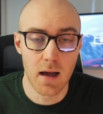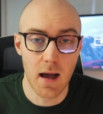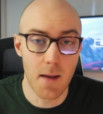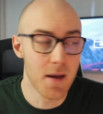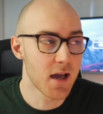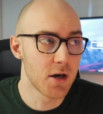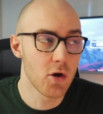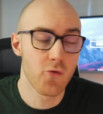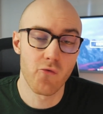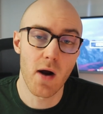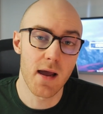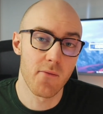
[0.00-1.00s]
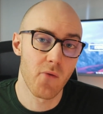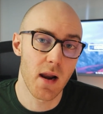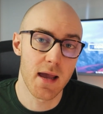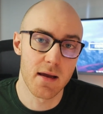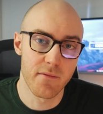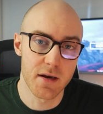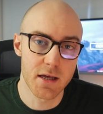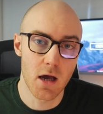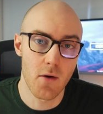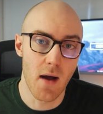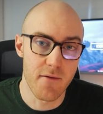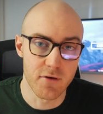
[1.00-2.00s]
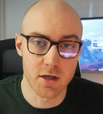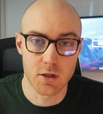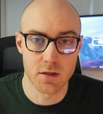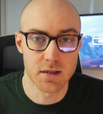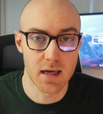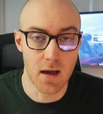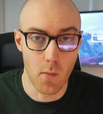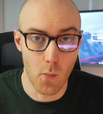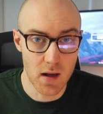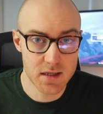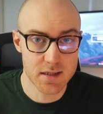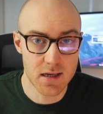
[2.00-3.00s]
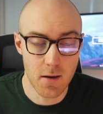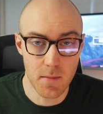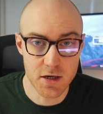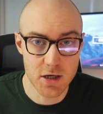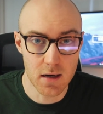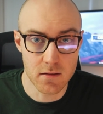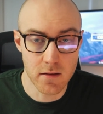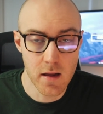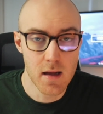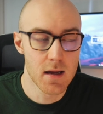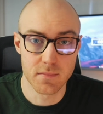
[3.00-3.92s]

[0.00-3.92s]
I make a new writing-related video every Sunday and Wednesday on my channel.